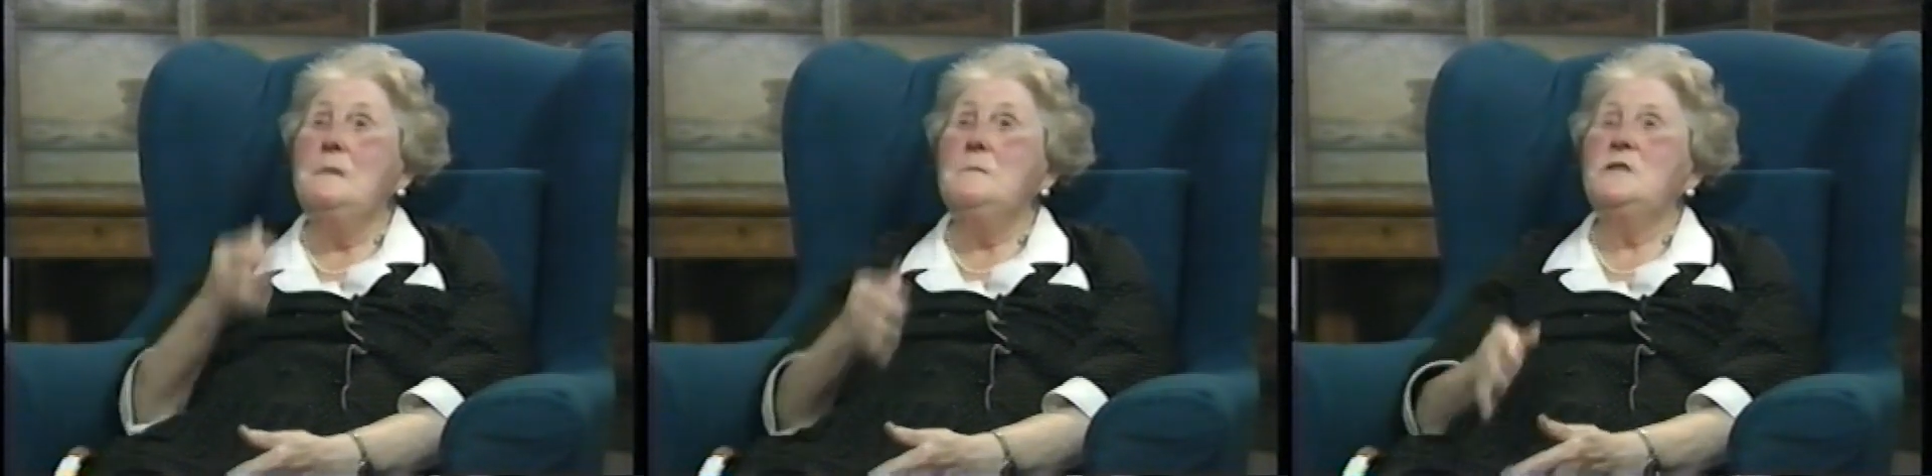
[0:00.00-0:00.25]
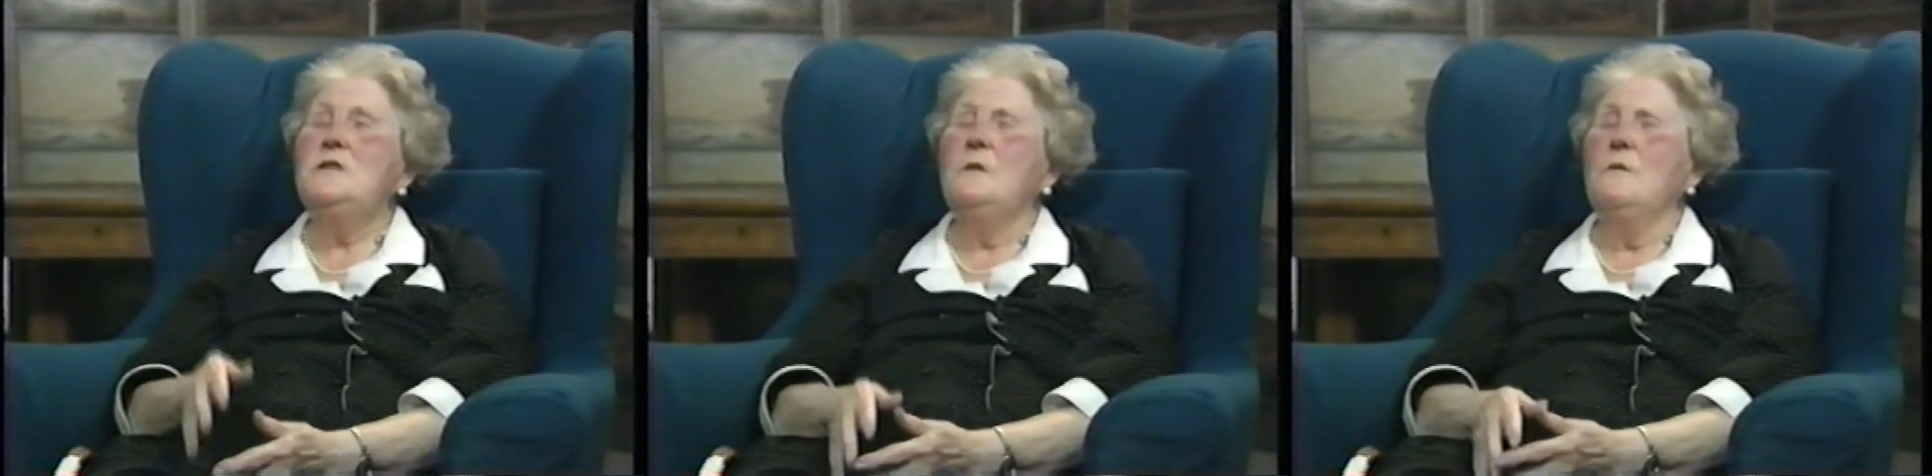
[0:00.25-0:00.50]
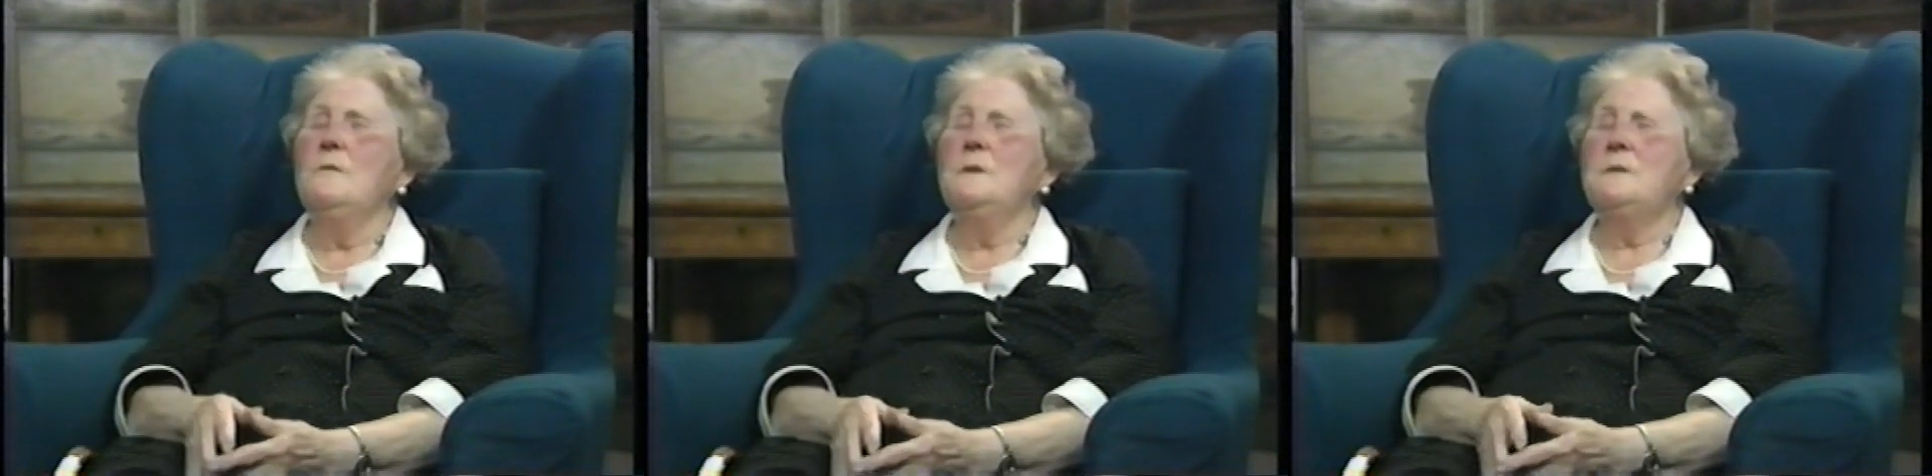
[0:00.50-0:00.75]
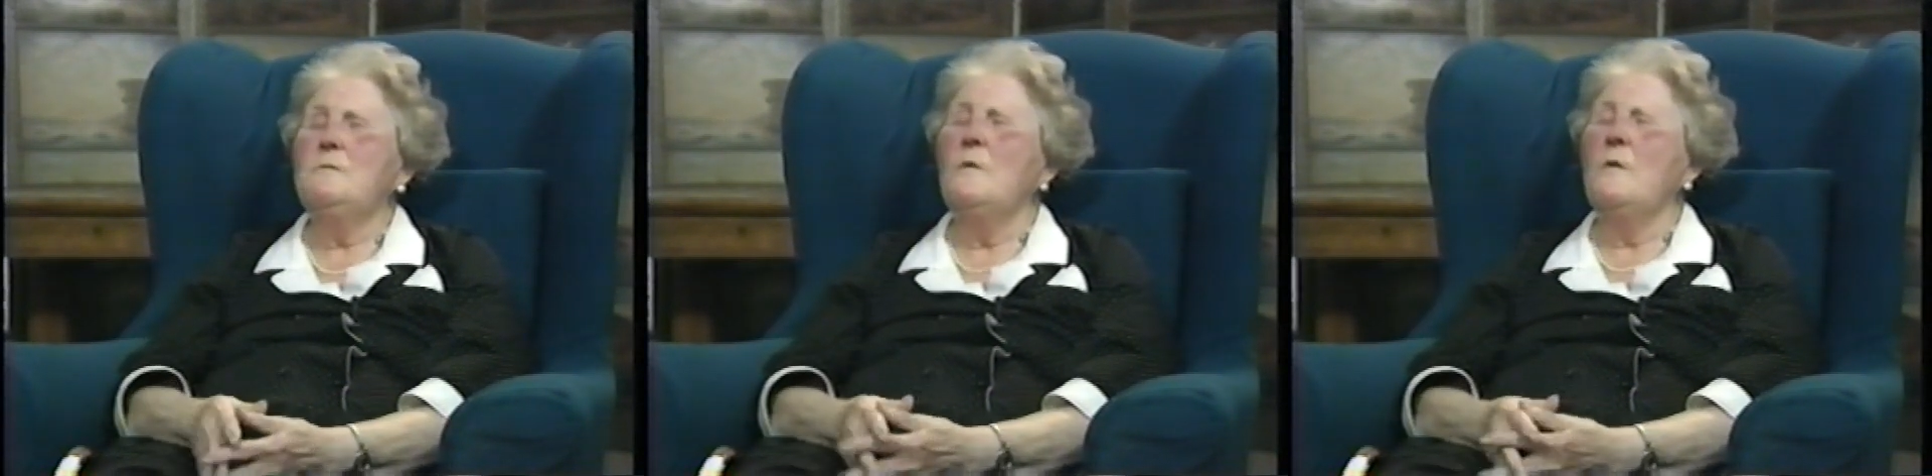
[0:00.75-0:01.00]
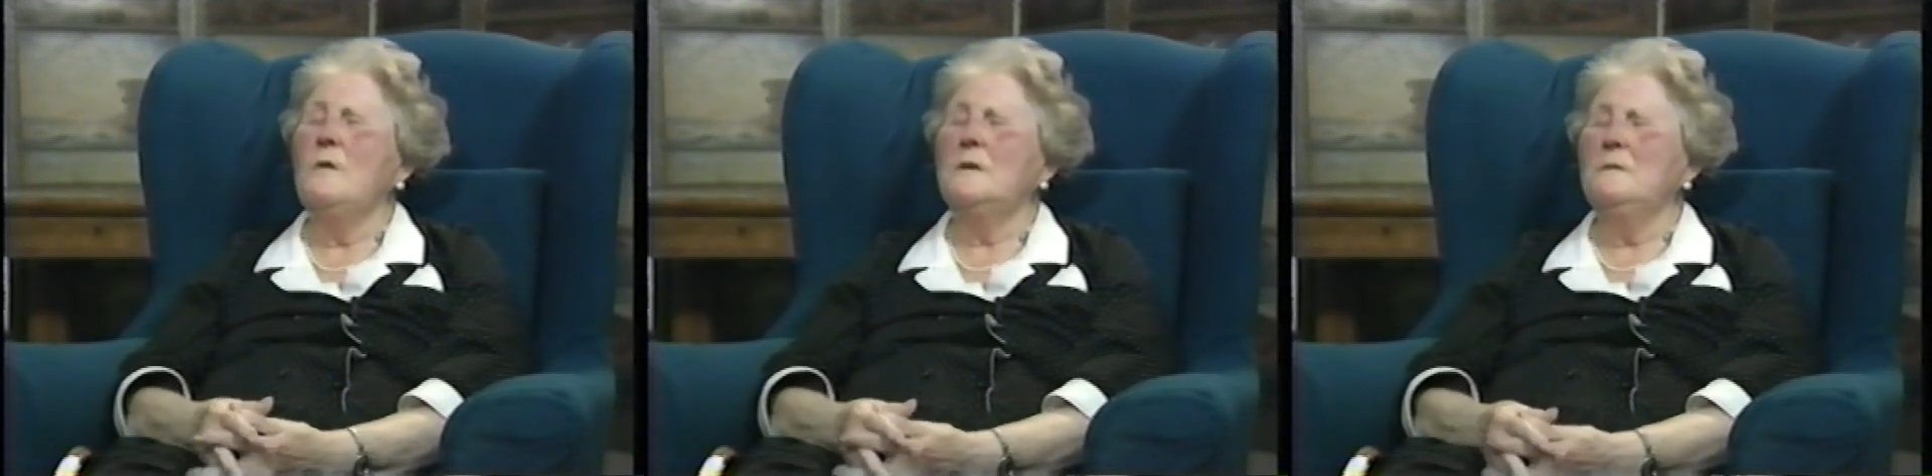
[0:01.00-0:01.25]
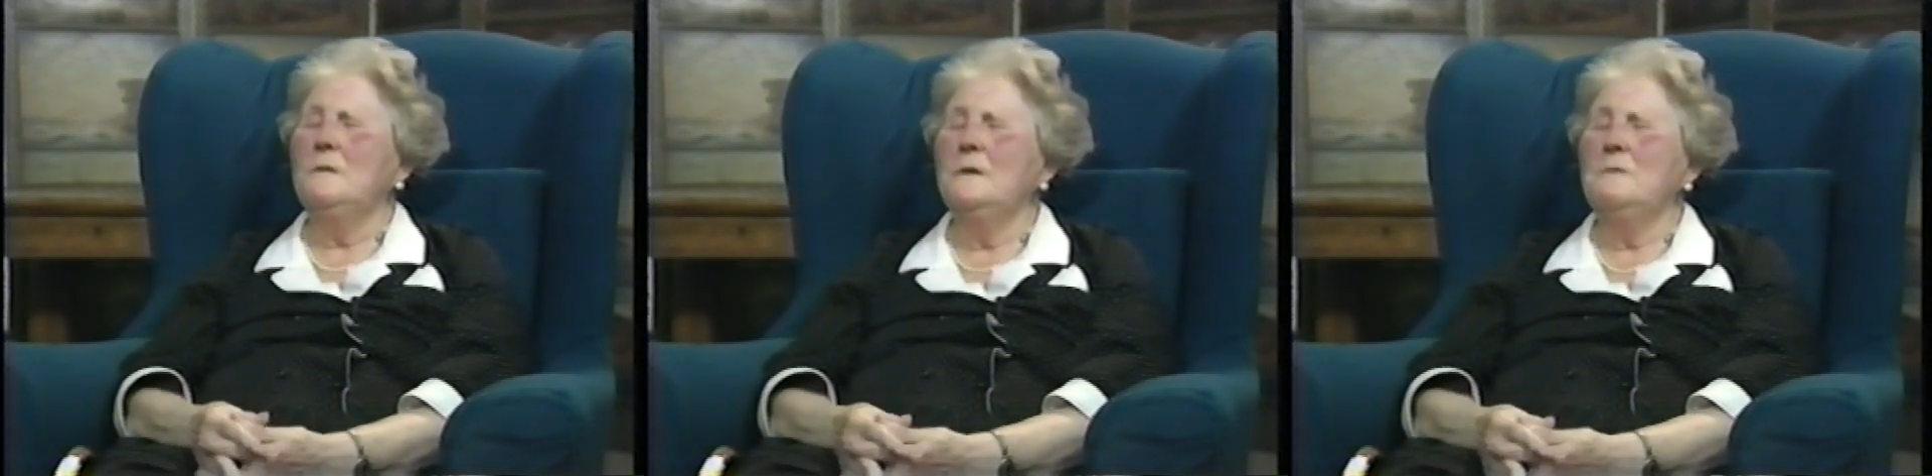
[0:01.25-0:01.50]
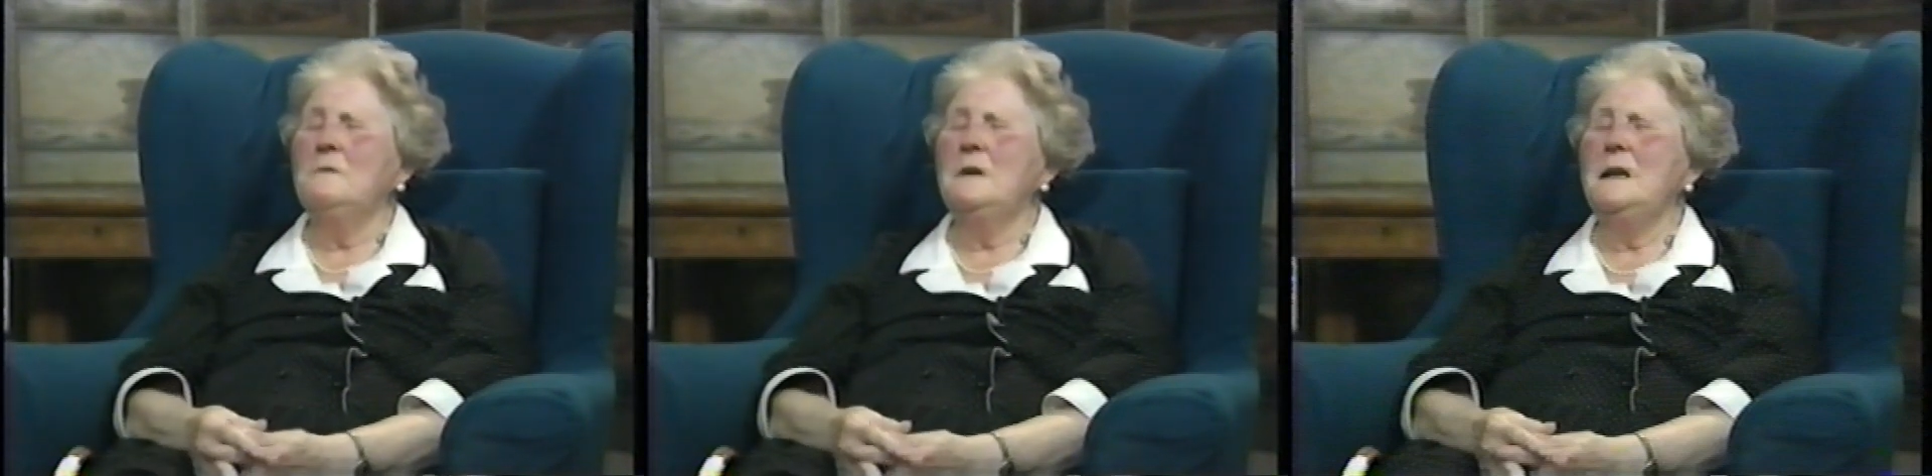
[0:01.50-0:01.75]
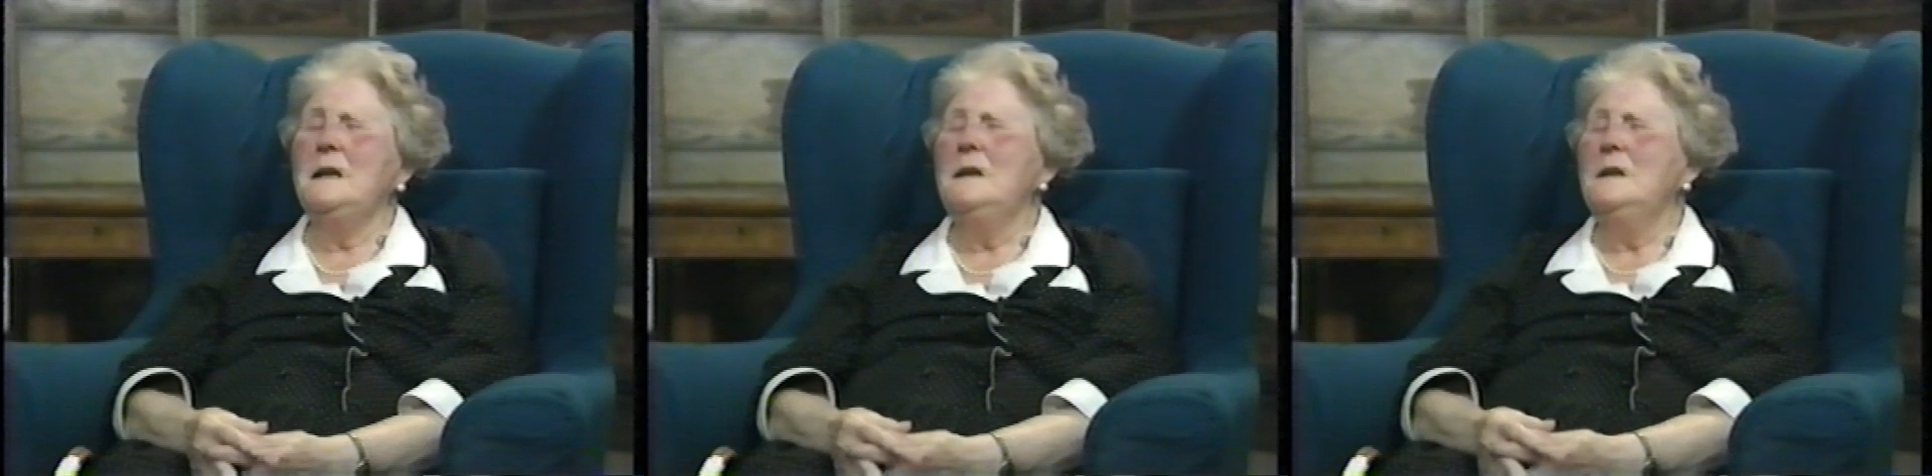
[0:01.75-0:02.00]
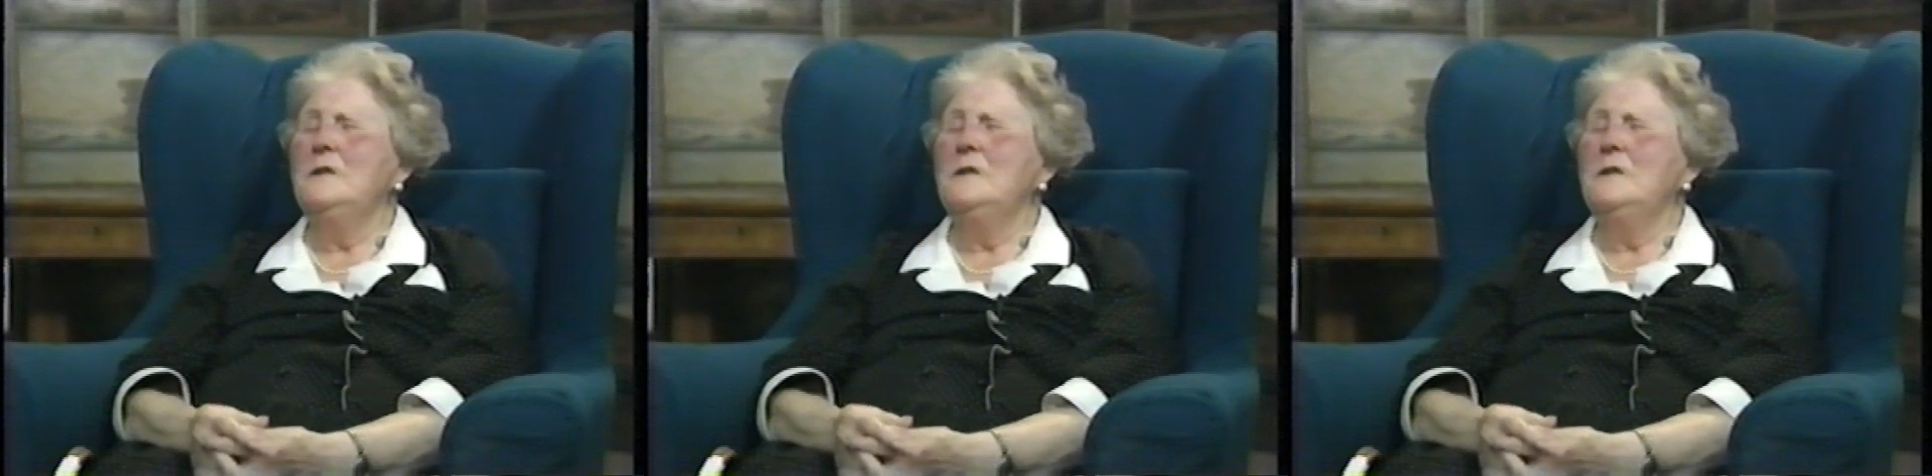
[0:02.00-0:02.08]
And she always walked all the way.